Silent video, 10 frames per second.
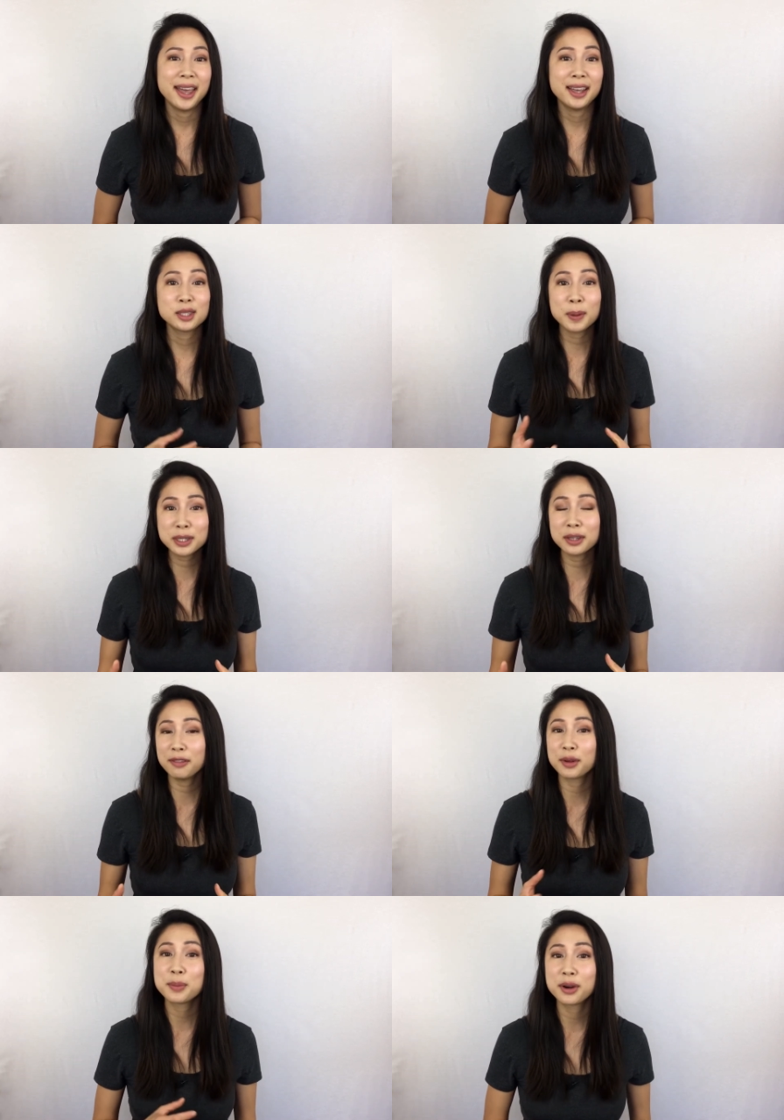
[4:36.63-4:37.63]
especially
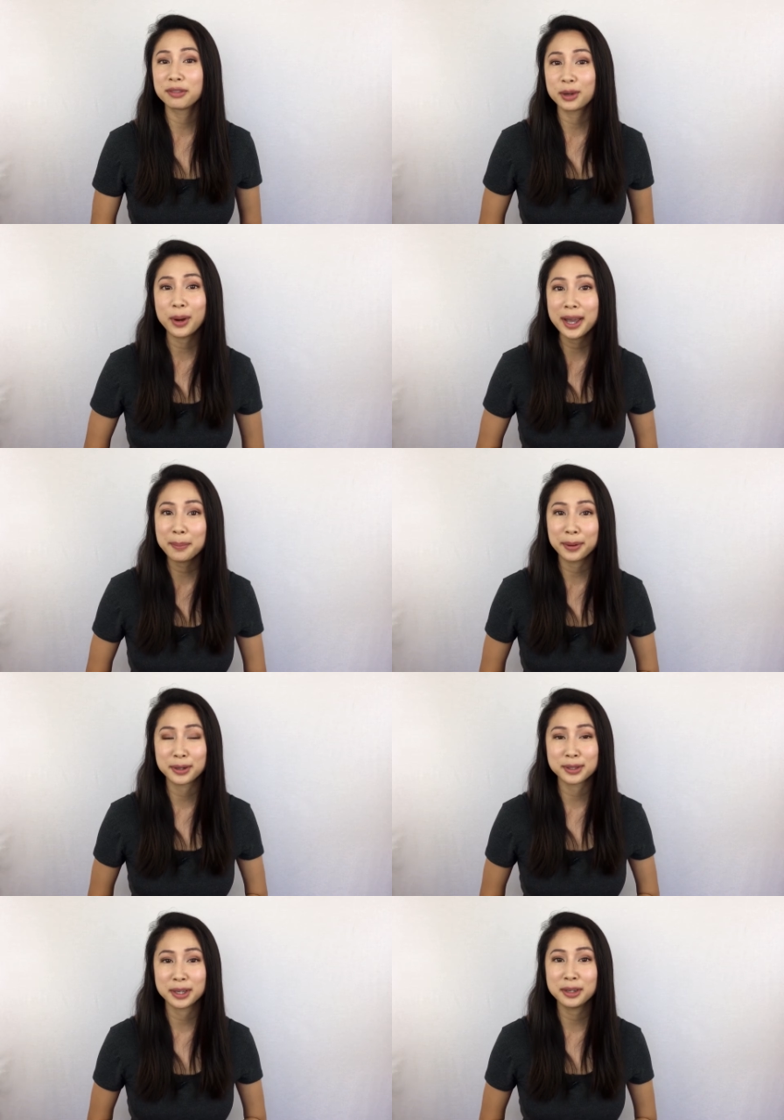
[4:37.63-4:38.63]
if you're more of a quiet
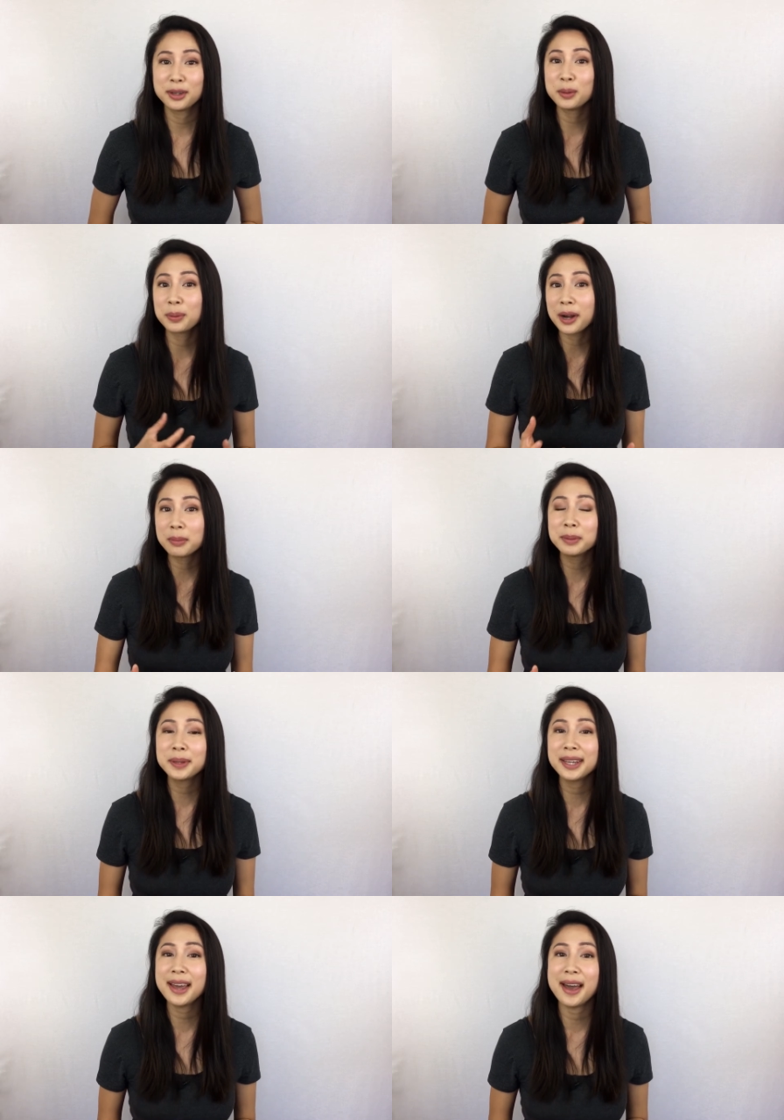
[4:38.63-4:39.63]
person, you
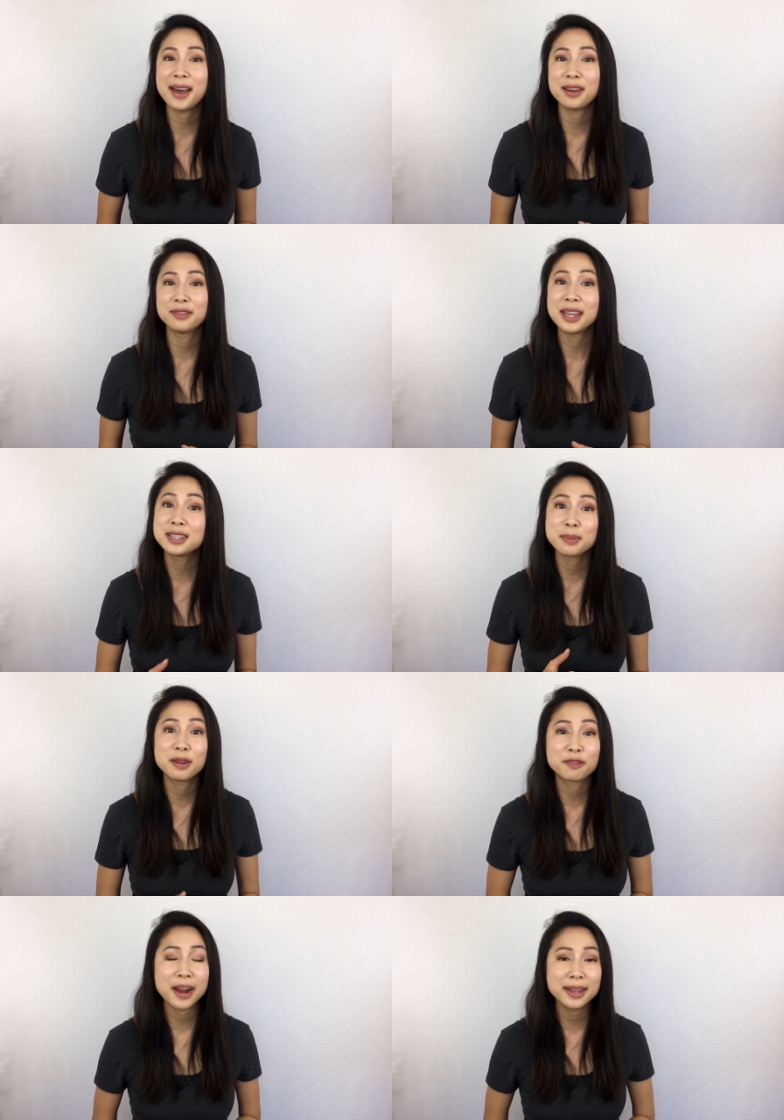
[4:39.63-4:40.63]
probably have
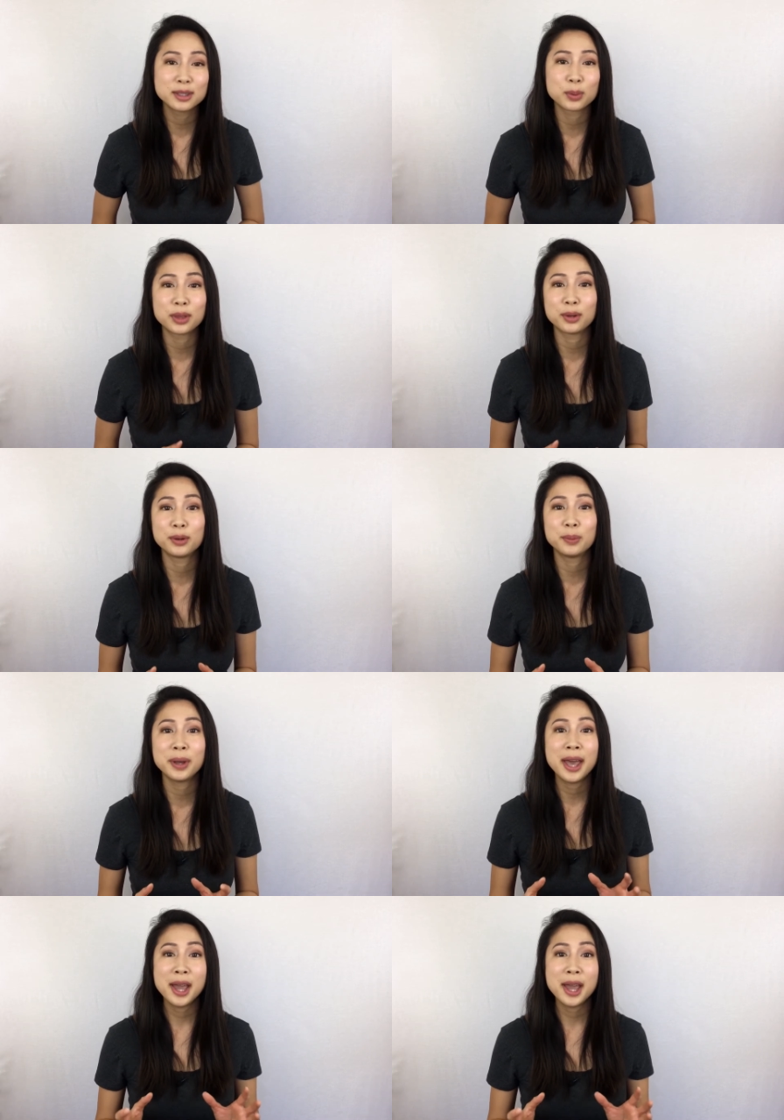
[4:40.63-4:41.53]
intimate friends with whom,